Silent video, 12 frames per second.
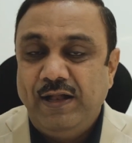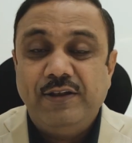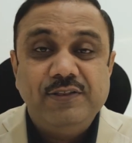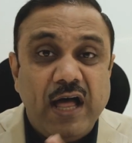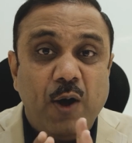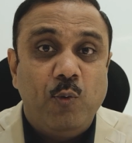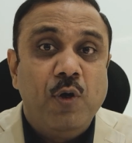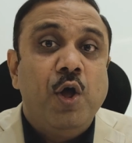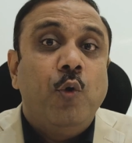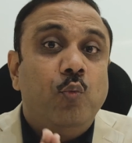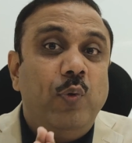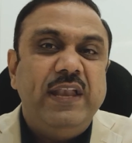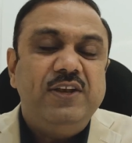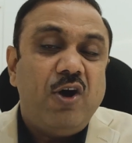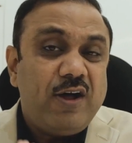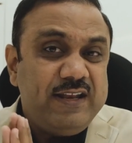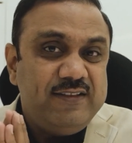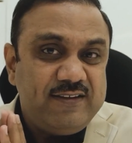Now, when
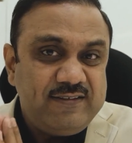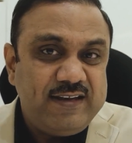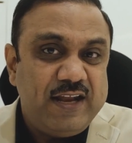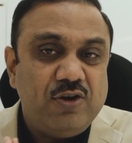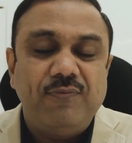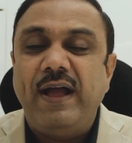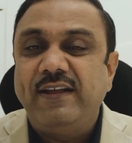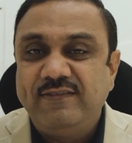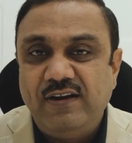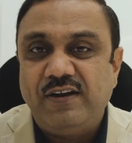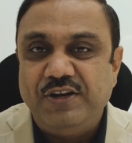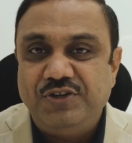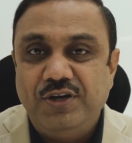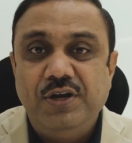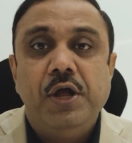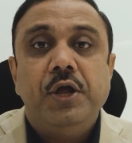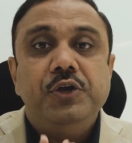you're in the stage of acceleration,